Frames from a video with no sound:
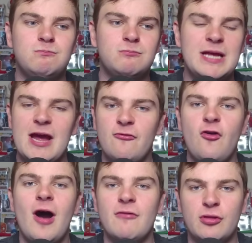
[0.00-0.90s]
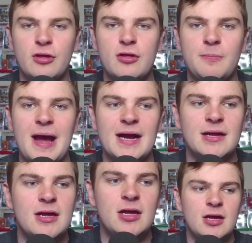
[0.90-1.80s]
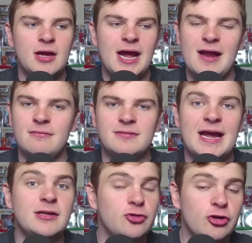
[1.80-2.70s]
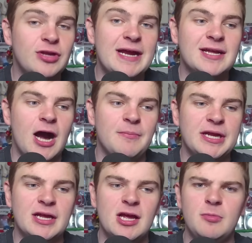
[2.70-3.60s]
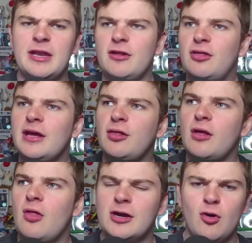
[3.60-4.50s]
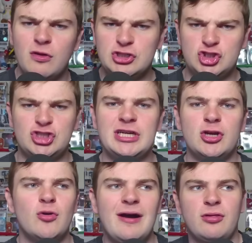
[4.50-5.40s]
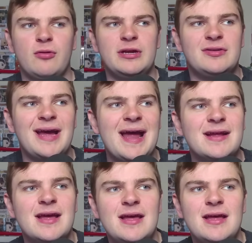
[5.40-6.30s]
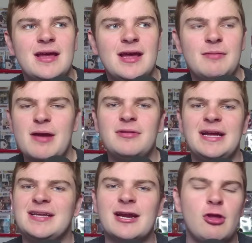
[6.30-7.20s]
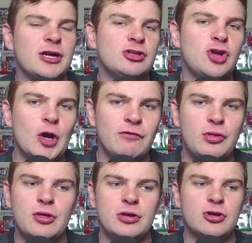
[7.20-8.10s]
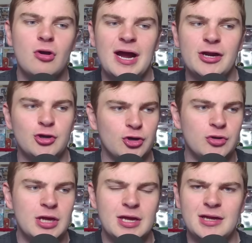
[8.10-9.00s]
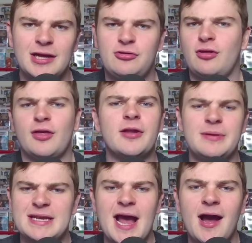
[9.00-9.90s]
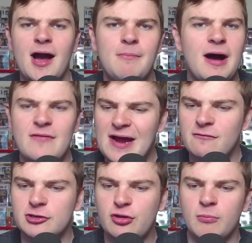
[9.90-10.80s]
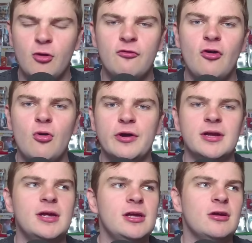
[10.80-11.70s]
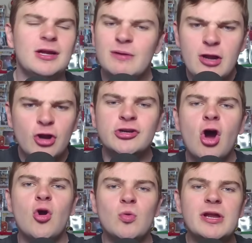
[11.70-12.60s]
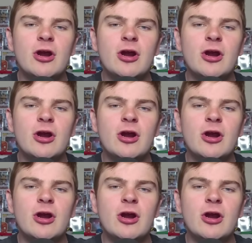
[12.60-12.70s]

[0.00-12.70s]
get 5 and 6 back, and they do take Cumming, but then at 6 they're like, holy shit, who else do we take? And maybe they take like a Doverston guy who is just going to be an above average small forward. Like, we don't know.